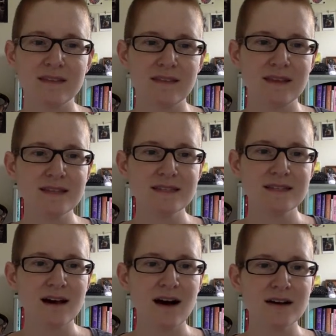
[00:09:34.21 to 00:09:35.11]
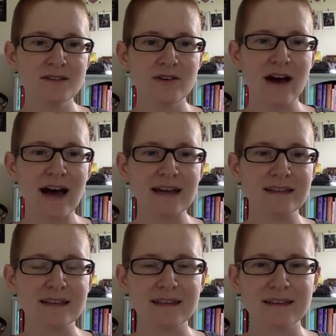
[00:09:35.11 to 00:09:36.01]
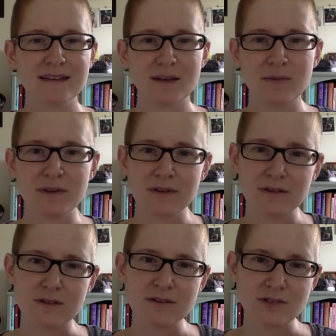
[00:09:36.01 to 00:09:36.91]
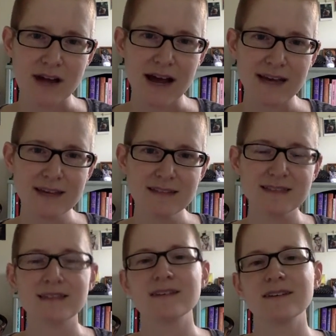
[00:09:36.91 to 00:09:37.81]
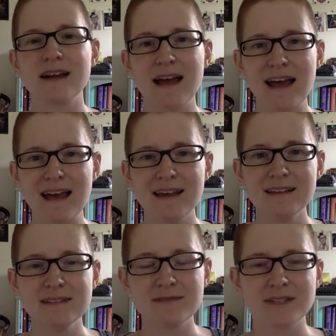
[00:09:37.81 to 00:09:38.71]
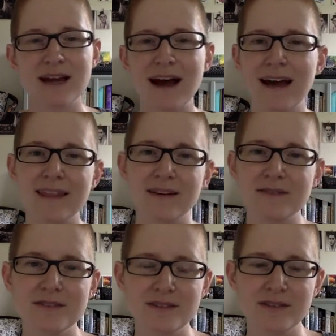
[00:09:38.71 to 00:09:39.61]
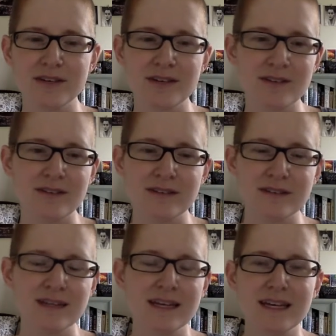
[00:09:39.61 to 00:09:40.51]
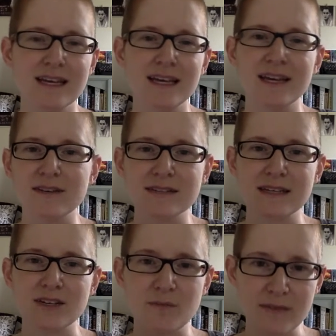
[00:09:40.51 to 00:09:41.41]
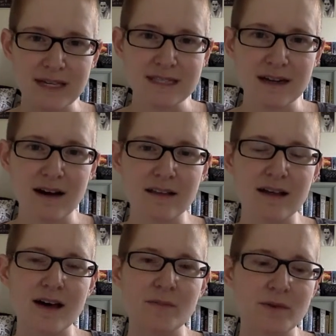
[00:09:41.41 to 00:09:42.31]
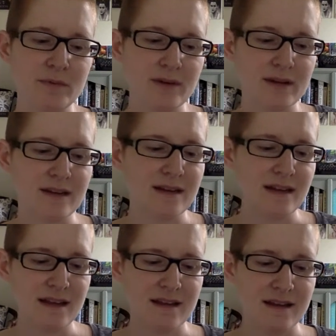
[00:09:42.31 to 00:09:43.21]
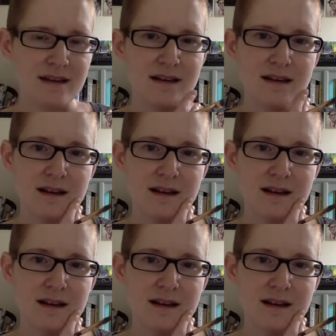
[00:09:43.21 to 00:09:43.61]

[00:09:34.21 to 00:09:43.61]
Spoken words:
this also had like, they put little dragons in their eggs, which I thought was so cute. And it's like you mix it all up, you put it in